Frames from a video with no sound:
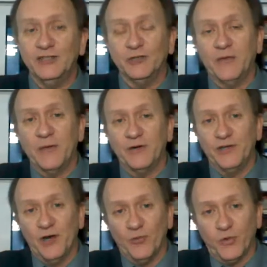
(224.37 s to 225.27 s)
You'll be able to
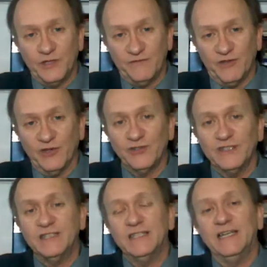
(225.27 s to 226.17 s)
know which
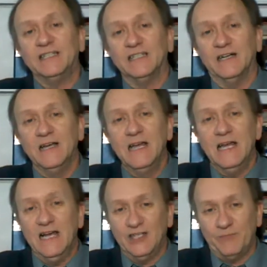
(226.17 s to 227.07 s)
verses you need to
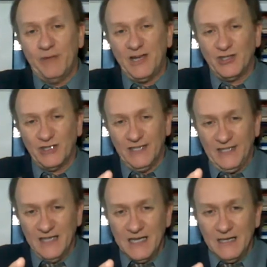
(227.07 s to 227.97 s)
especially